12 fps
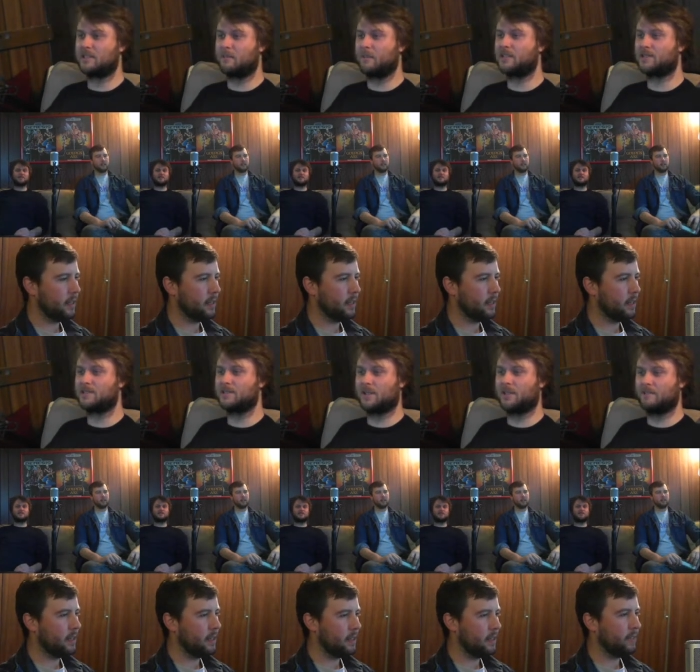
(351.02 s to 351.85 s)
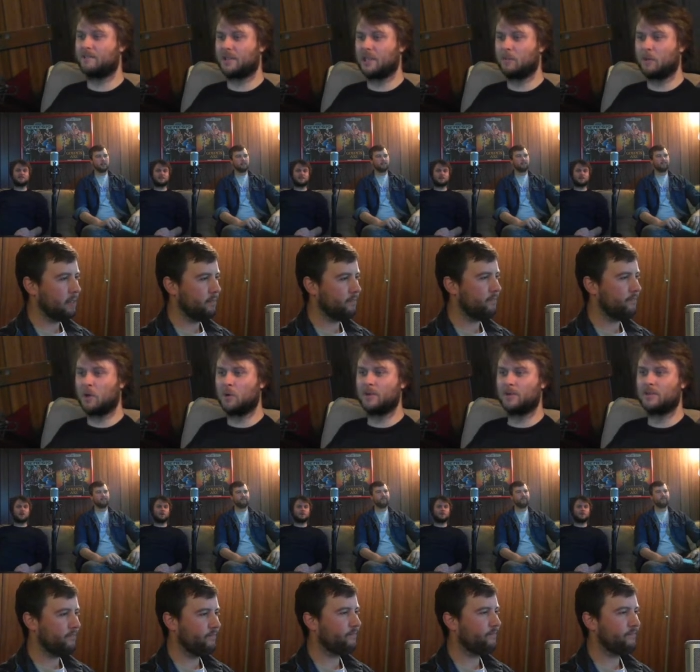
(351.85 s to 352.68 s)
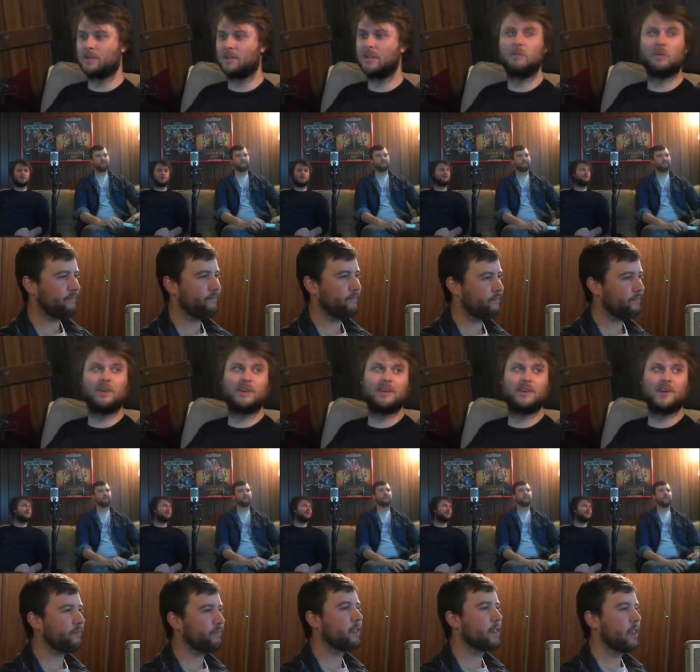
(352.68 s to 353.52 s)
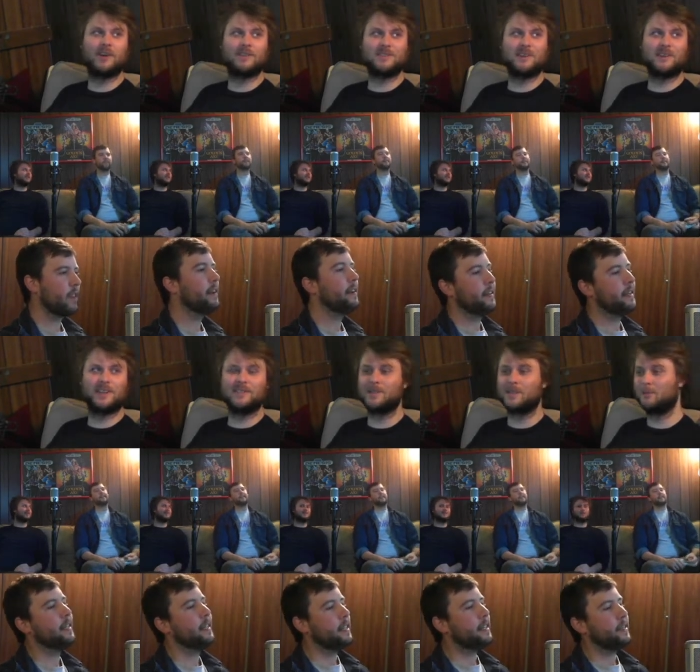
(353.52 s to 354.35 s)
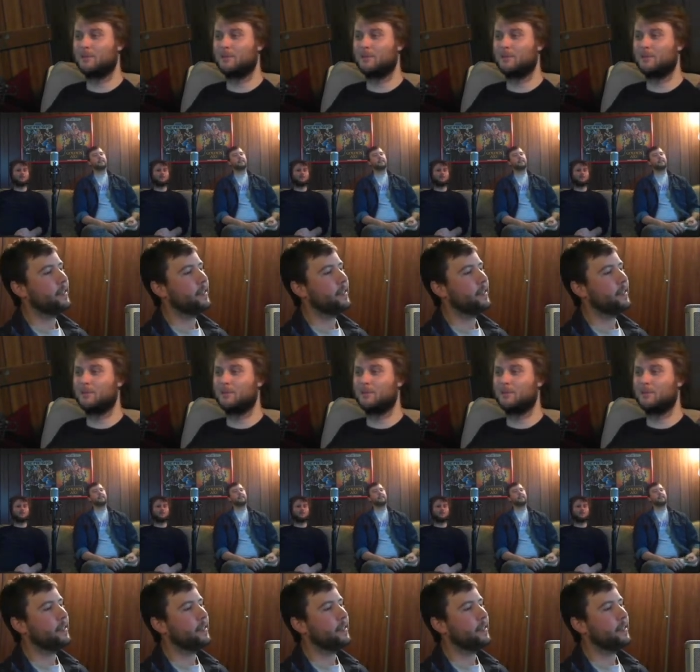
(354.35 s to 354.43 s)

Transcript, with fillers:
Speaker 1: It's the best incentive to keep going. You want to hear how the song ends